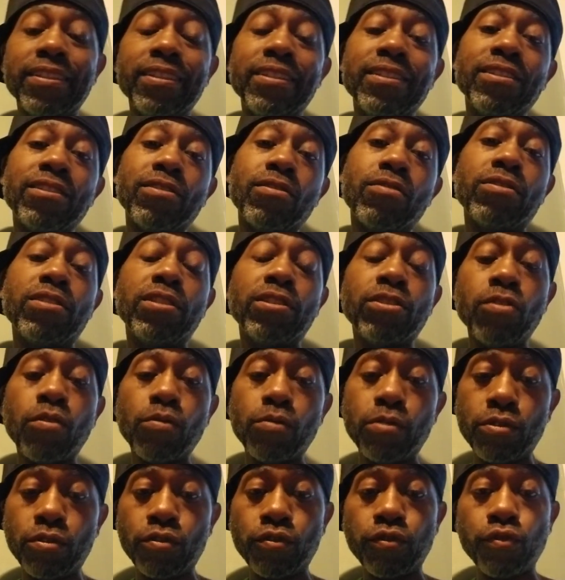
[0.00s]
So she told
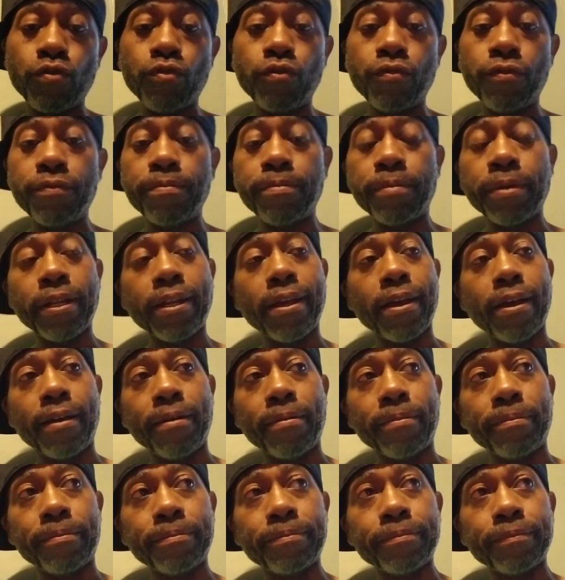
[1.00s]
the truth. But
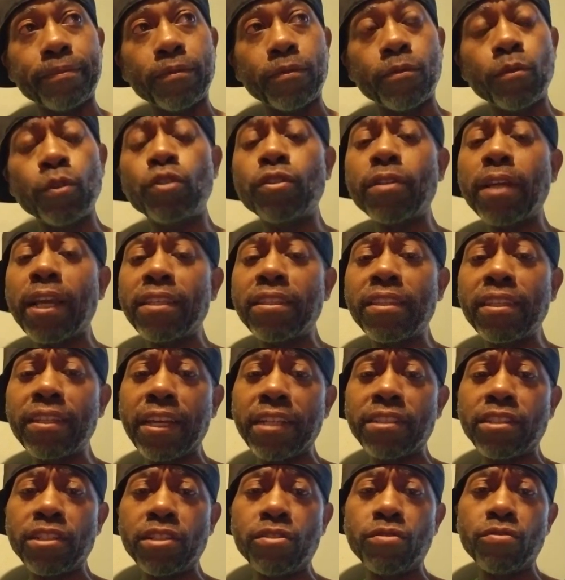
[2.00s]
what you guys think I
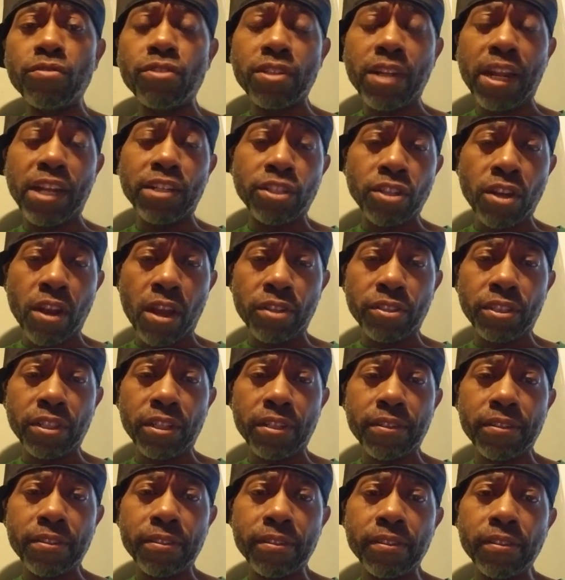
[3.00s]
should do? Should I charge her?
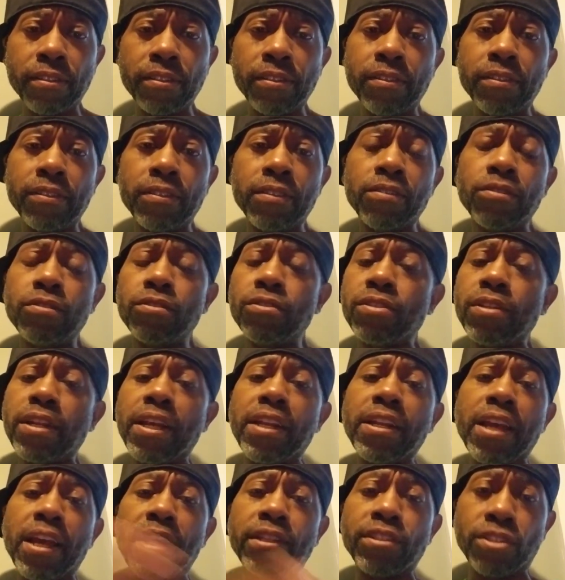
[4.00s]
Should I
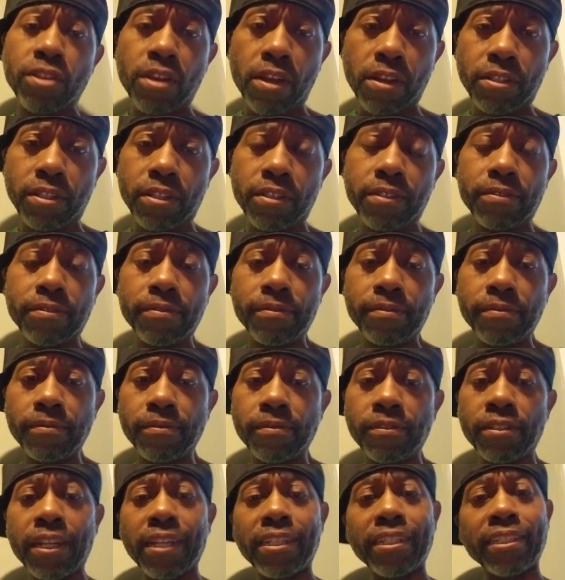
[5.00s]
not charge her?
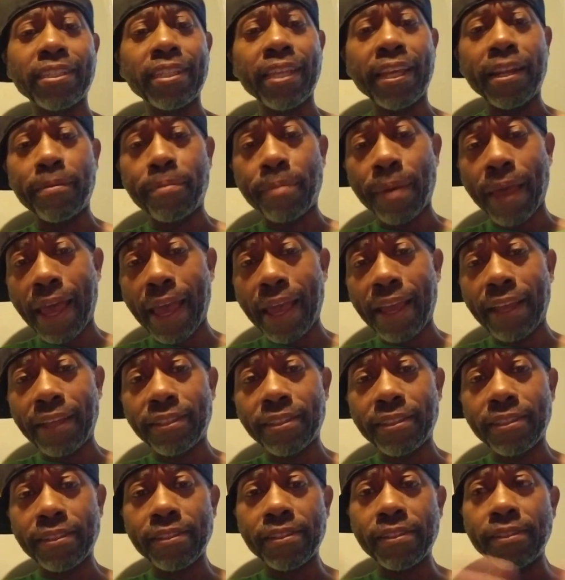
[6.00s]
Should I just let it
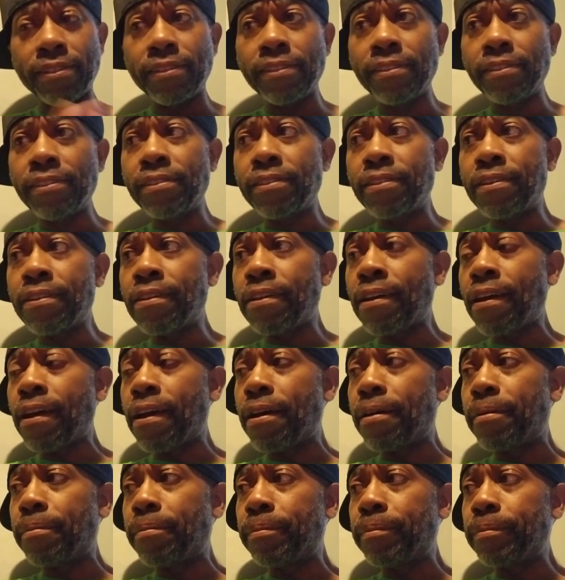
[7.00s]
pass?
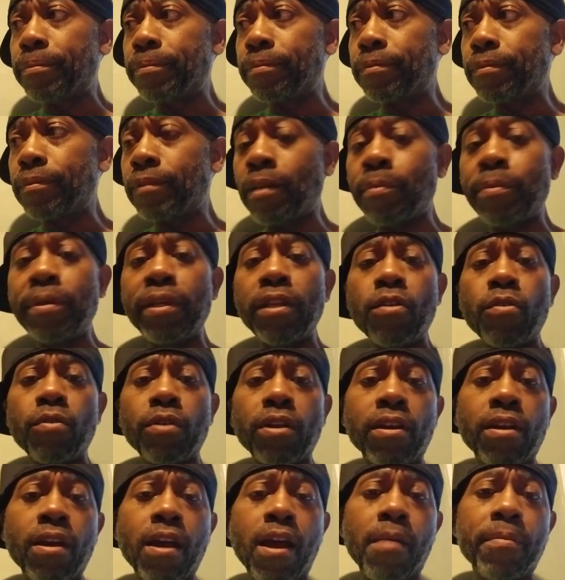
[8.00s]
Let me know in
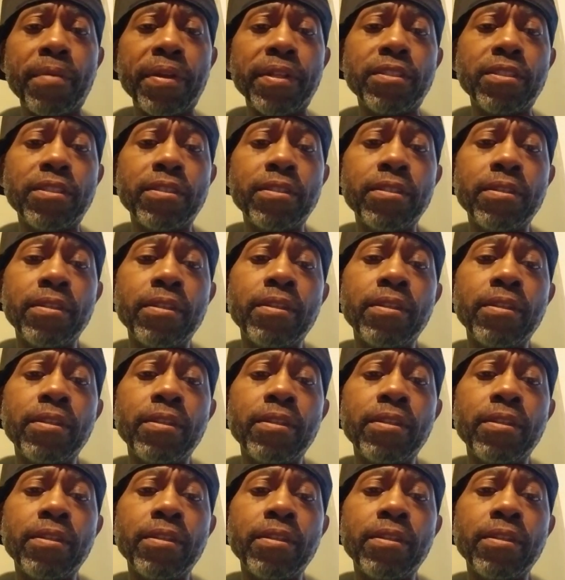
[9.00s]
the comments.